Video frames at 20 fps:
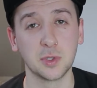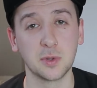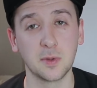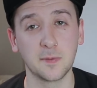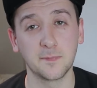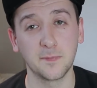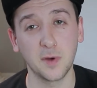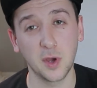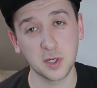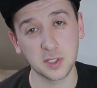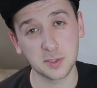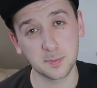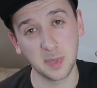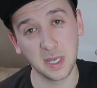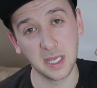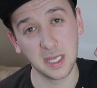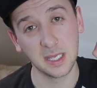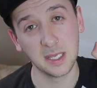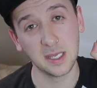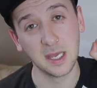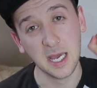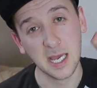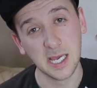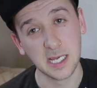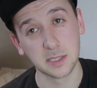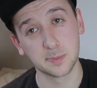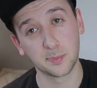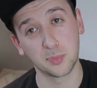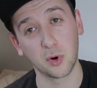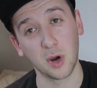The first P
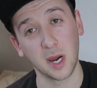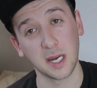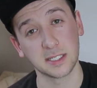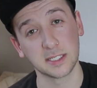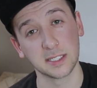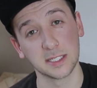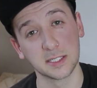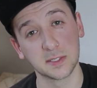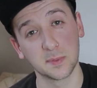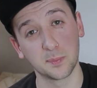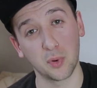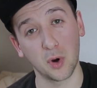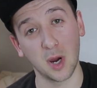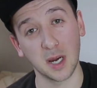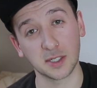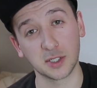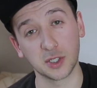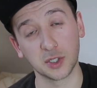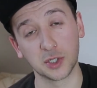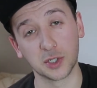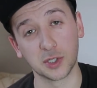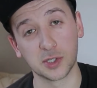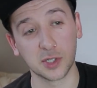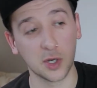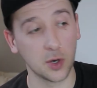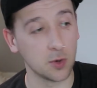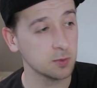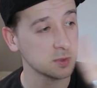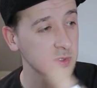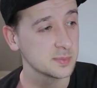is practice. Practice your
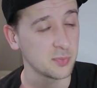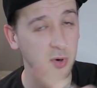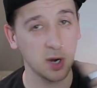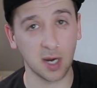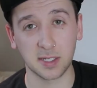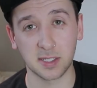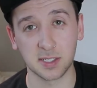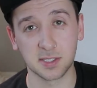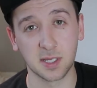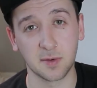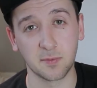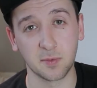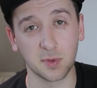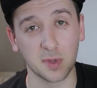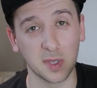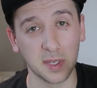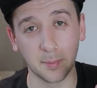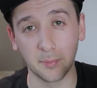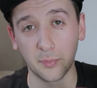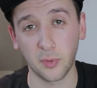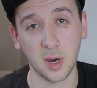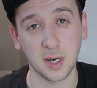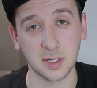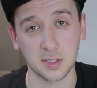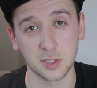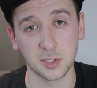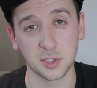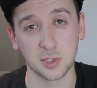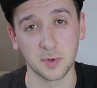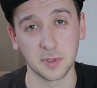songs, practice everything,
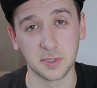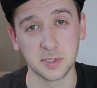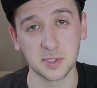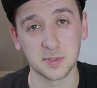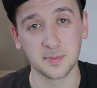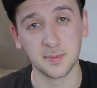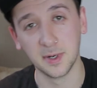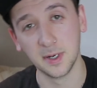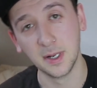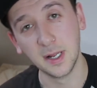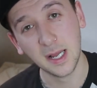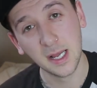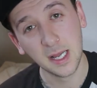practice your instrument.